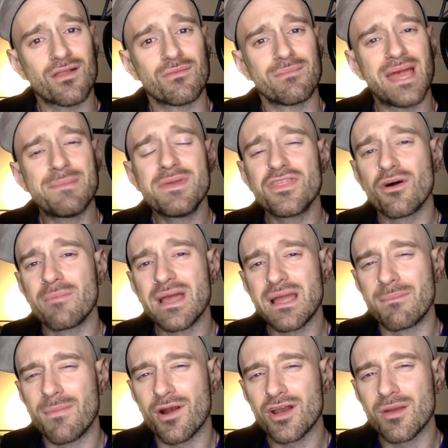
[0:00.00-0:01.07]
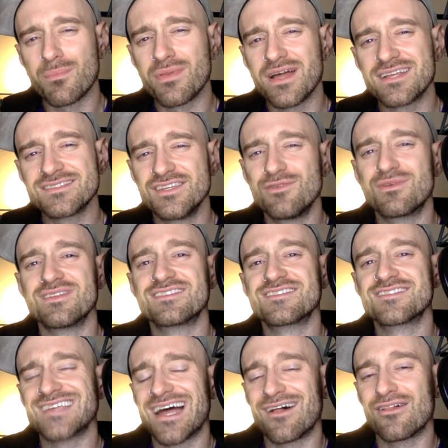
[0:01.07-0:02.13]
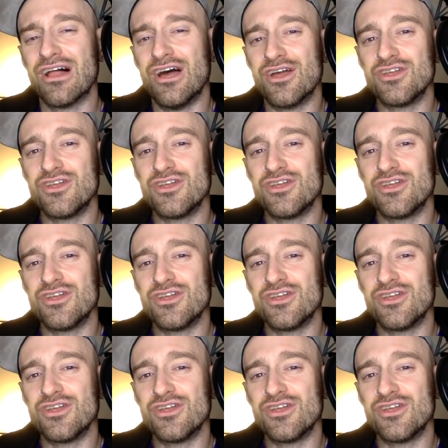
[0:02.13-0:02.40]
maybe they'll make a marketplace and you can sell